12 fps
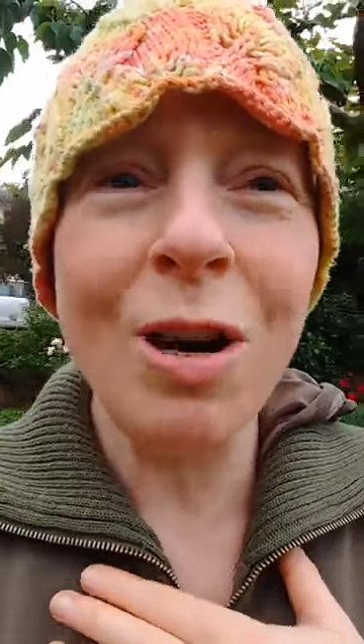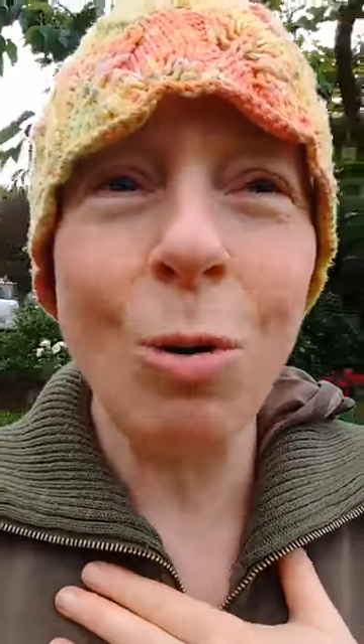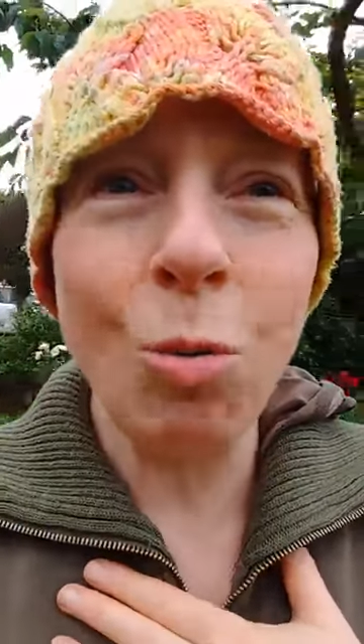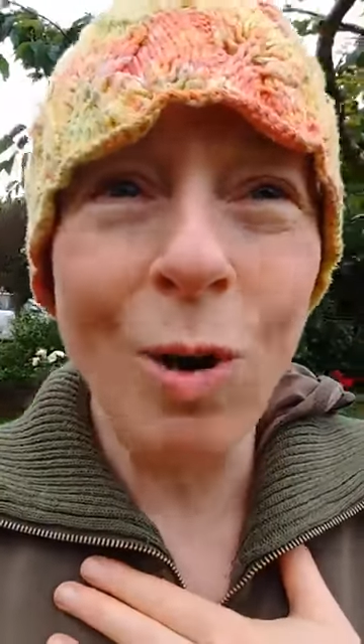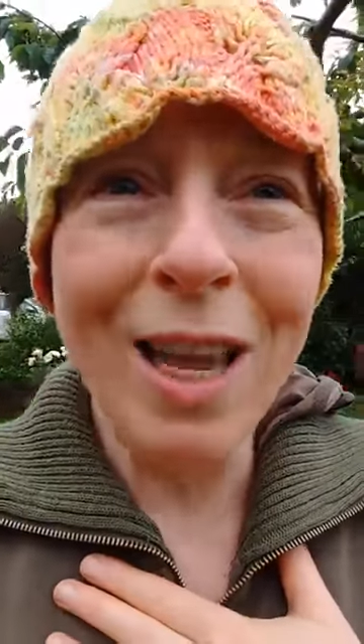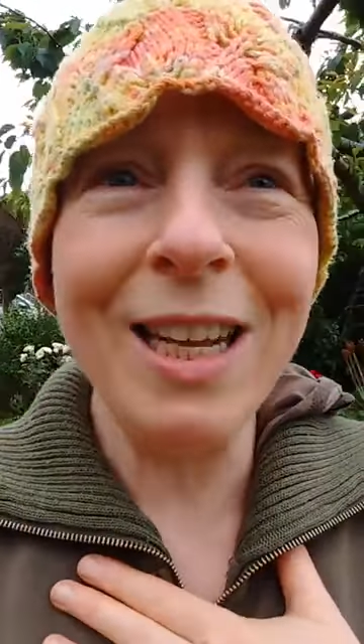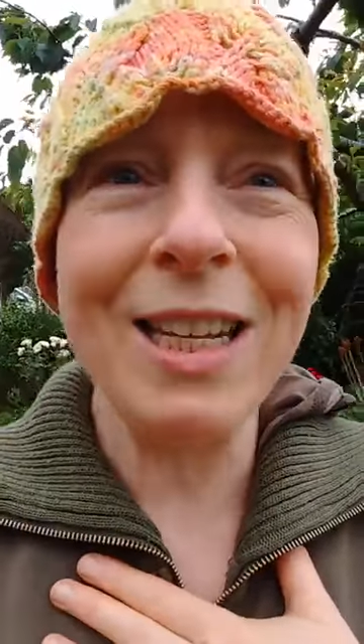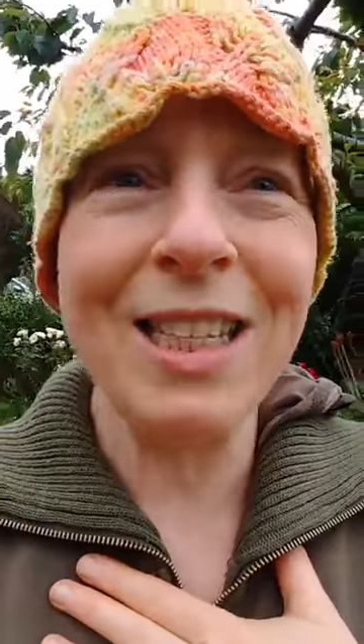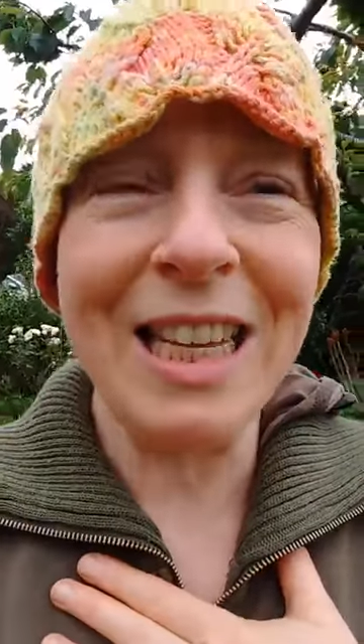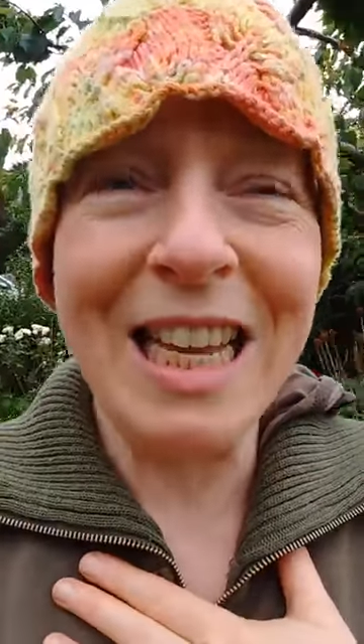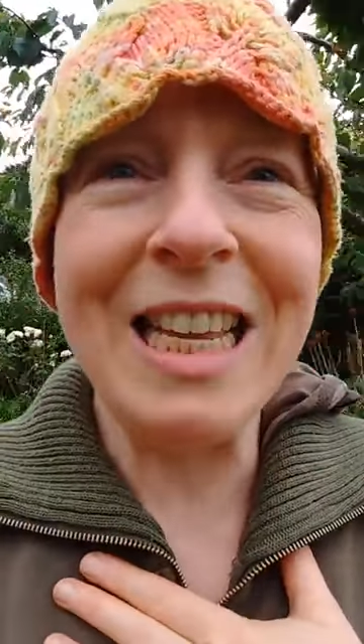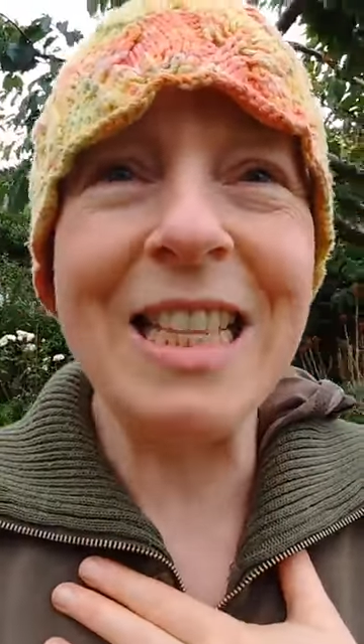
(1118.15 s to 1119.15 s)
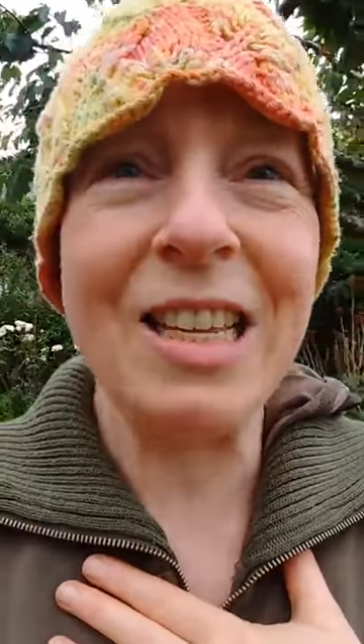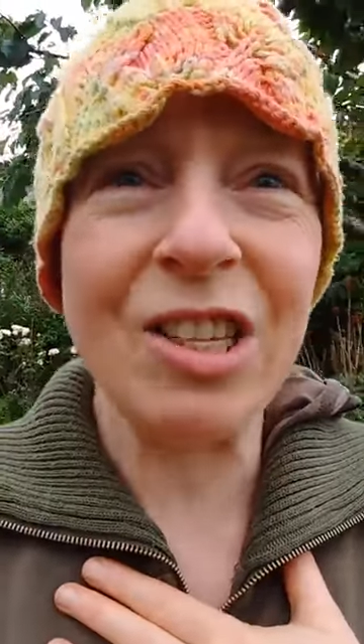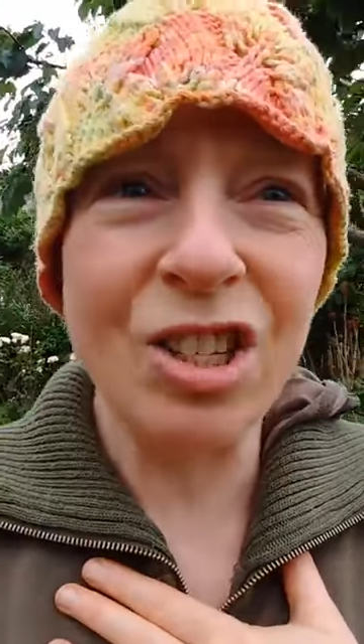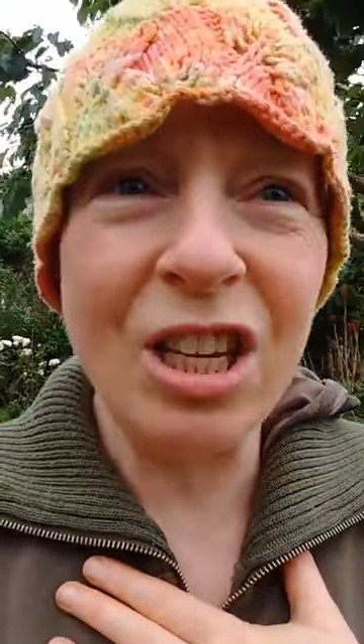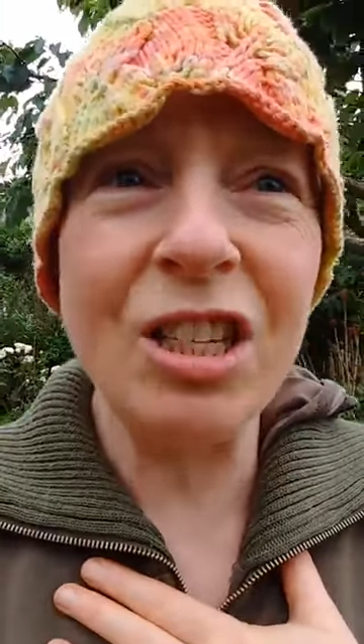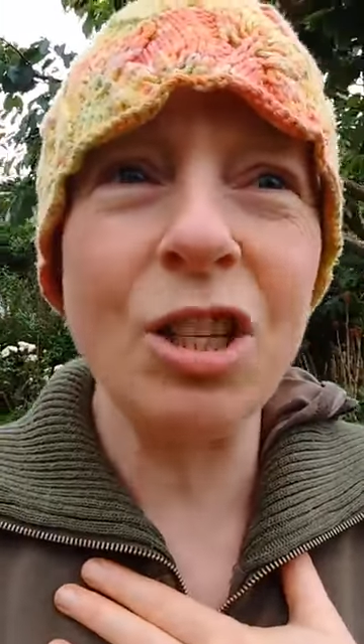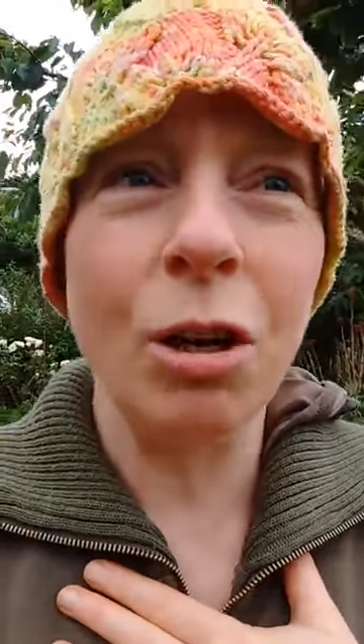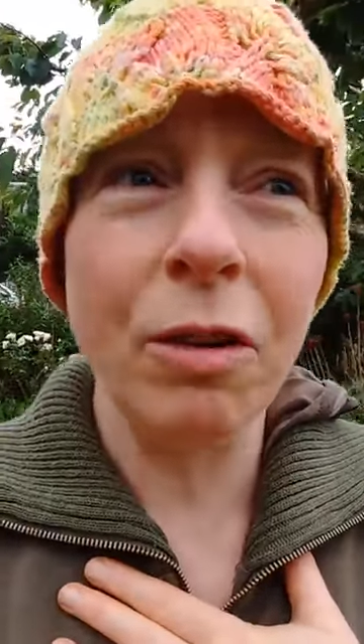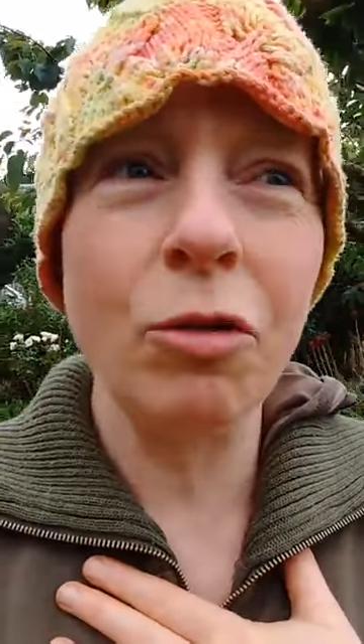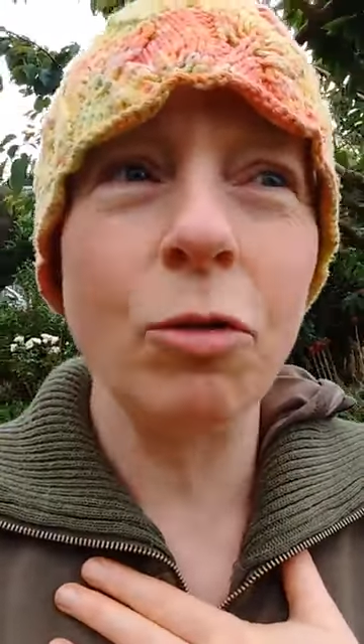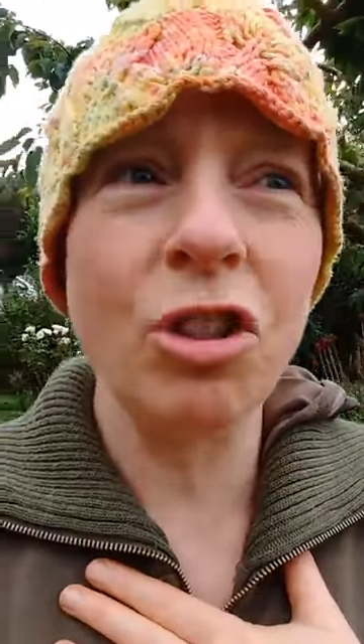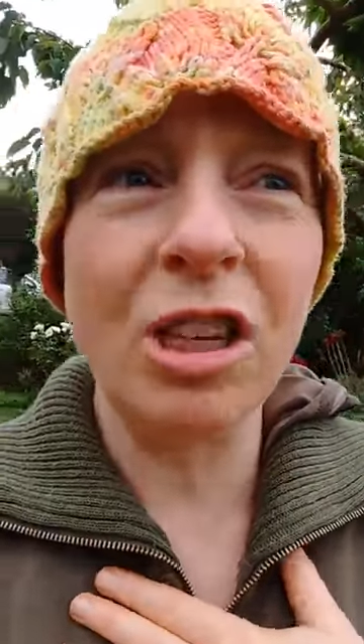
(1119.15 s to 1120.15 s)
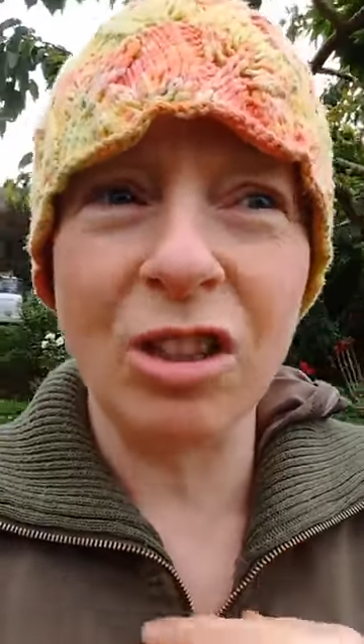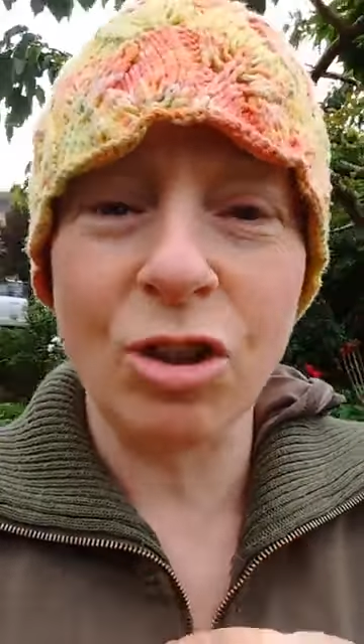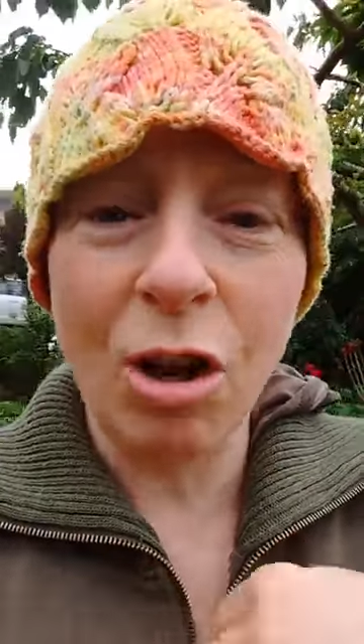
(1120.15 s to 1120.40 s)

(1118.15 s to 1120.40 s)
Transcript: awareness in the center of your chest,